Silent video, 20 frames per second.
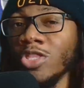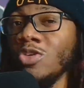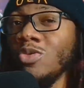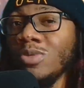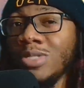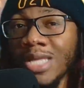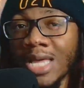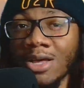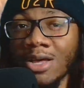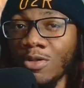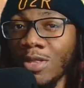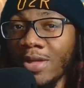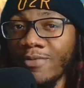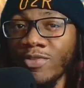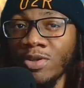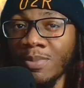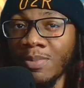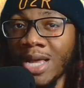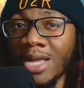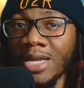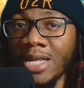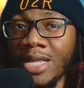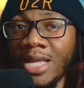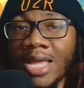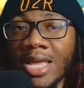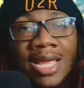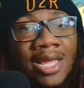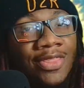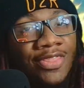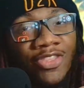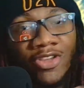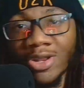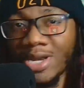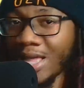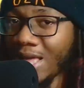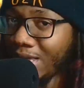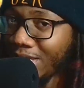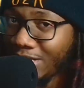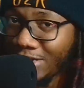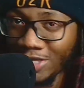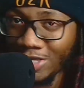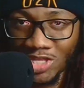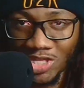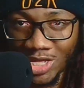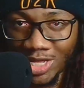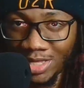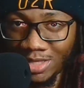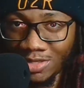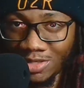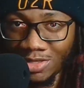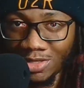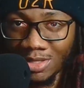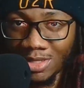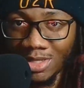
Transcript: you tell everybody, they're not going to change.